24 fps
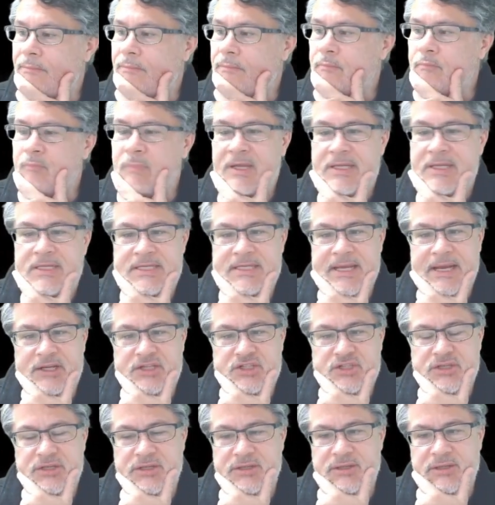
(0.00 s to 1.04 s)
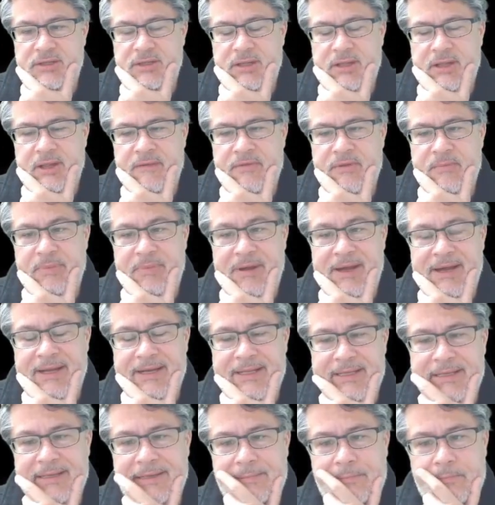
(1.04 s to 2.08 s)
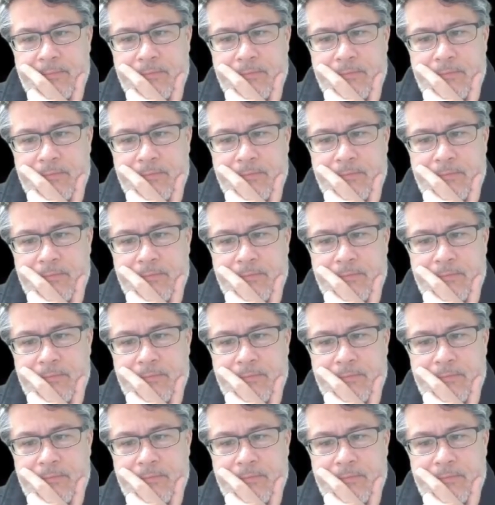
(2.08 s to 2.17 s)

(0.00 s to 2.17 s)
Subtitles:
midsection of the body.